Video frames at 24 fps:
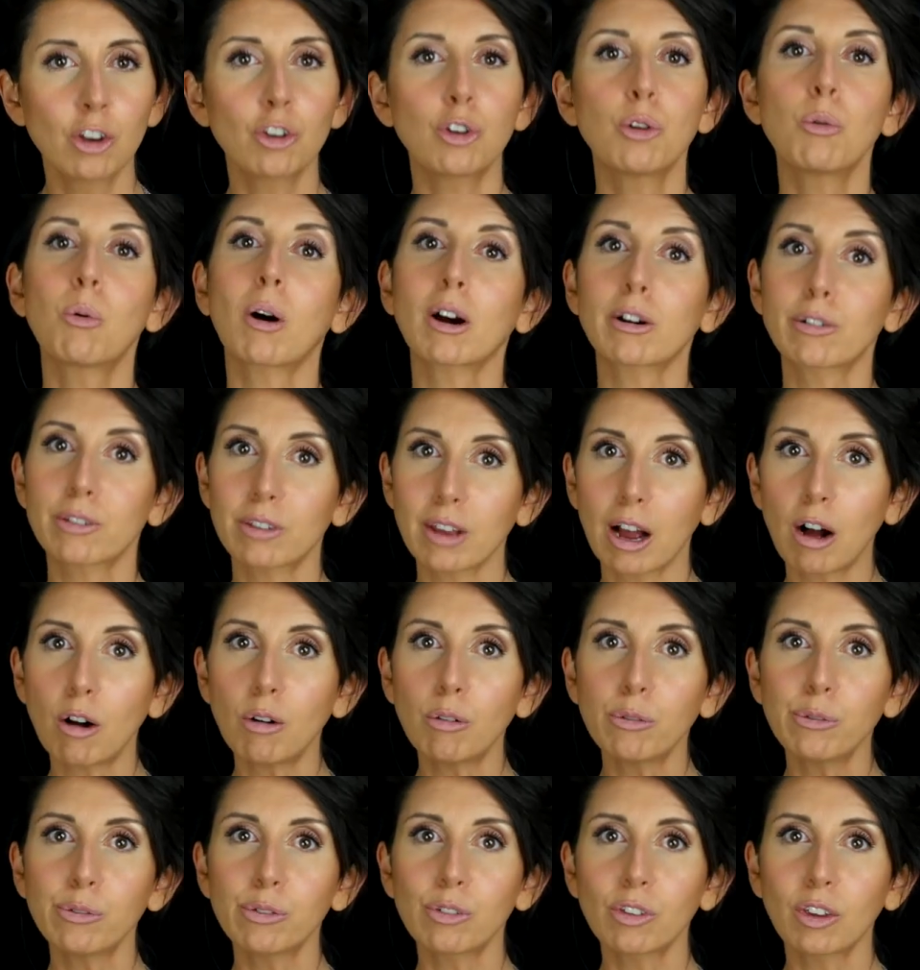to
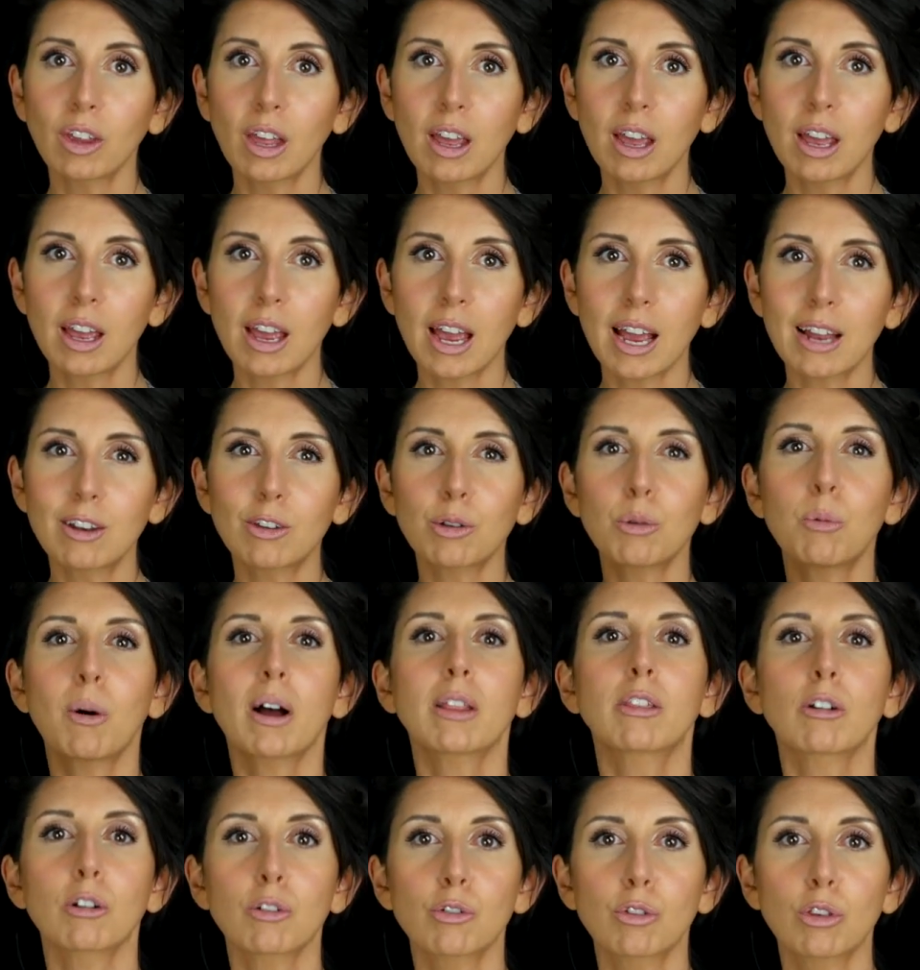ourselves and to
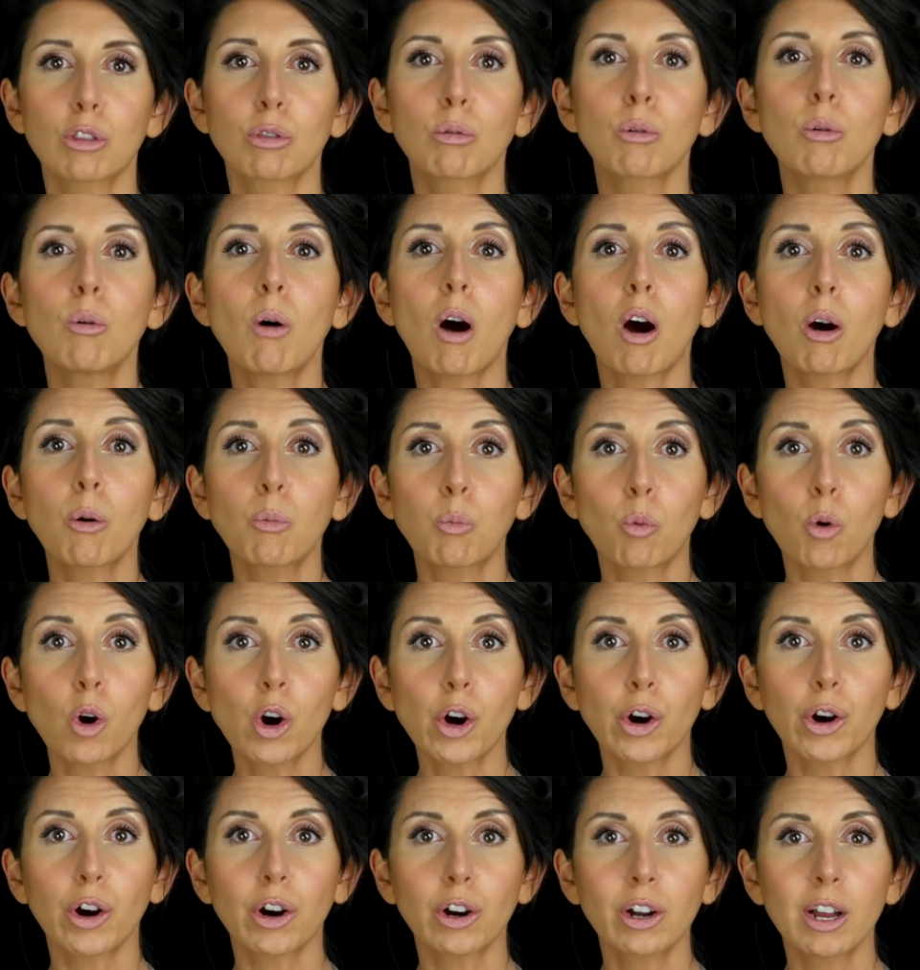others through our
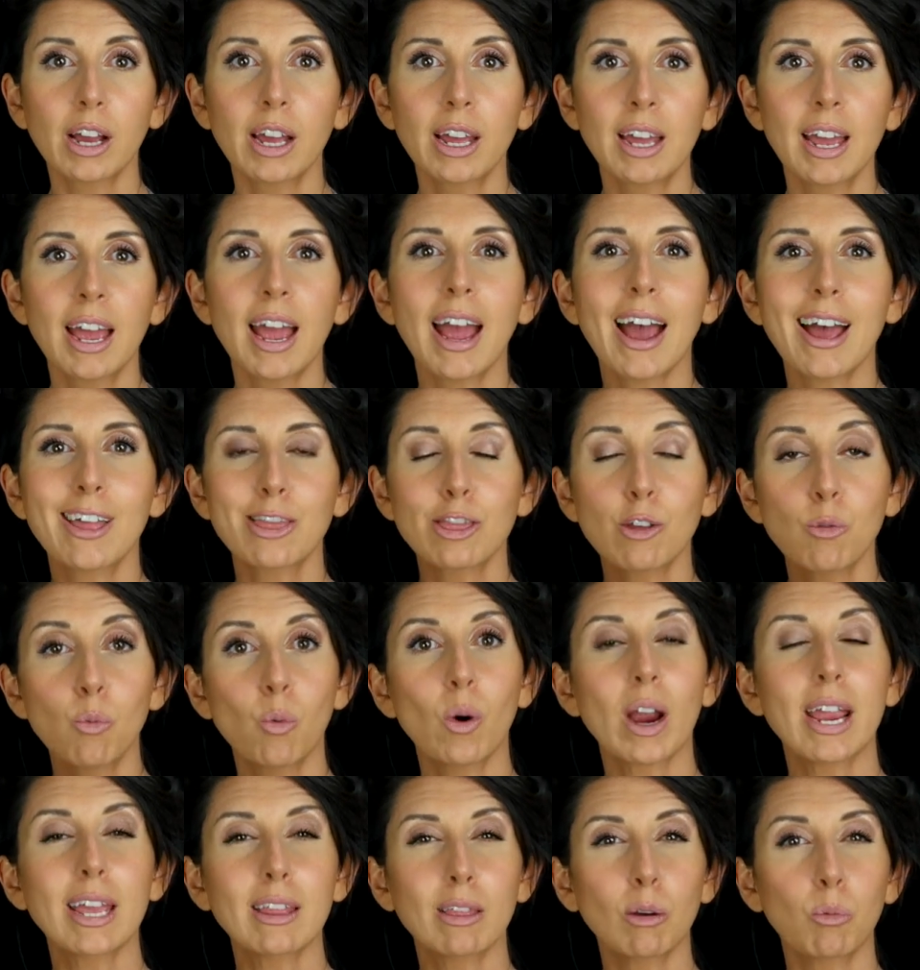work and the
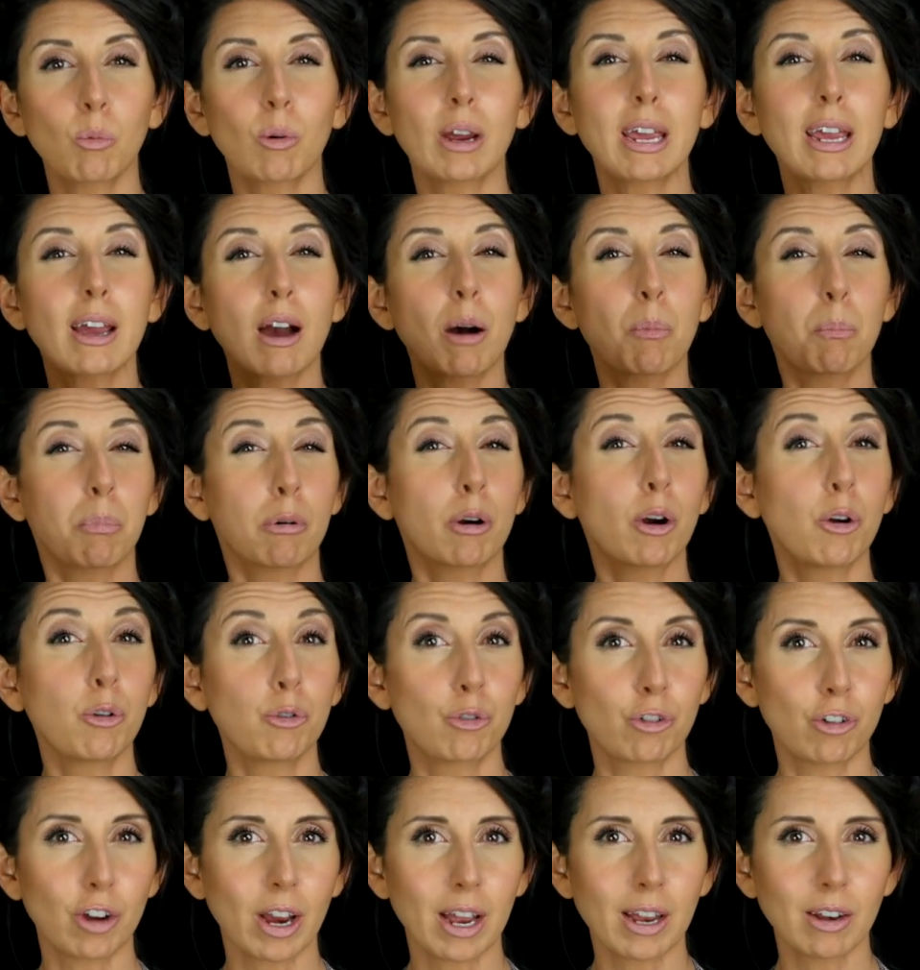way that we
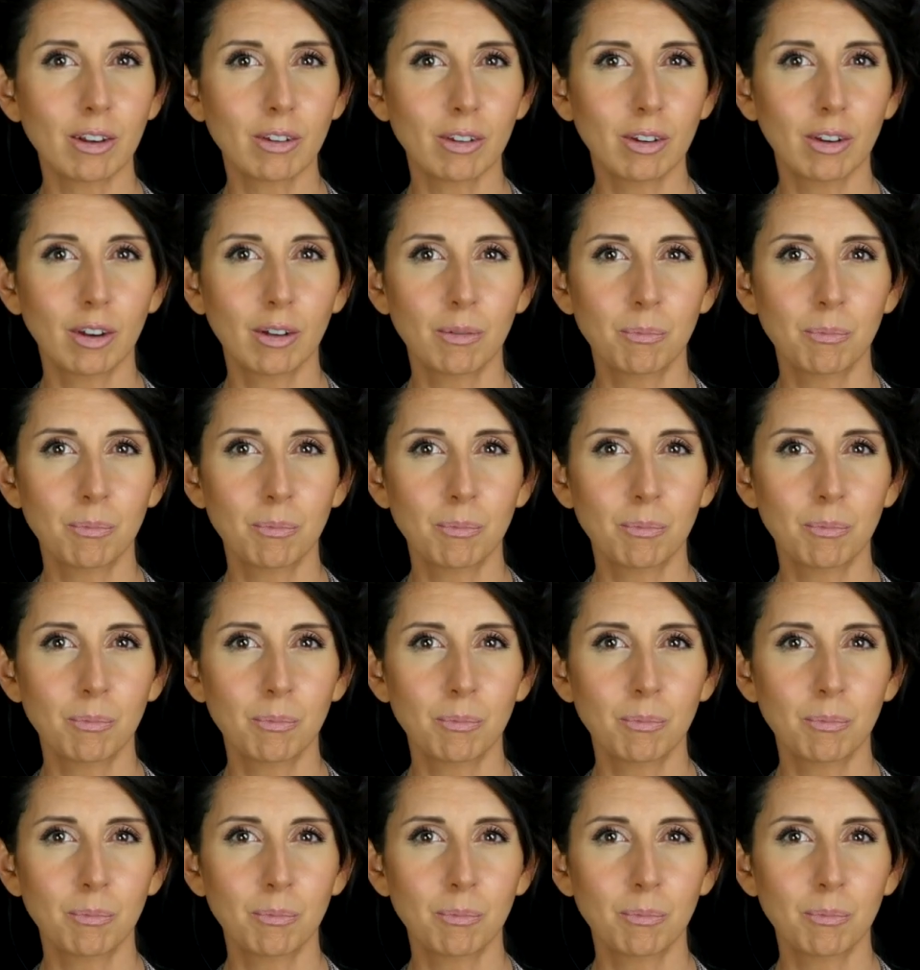approach it.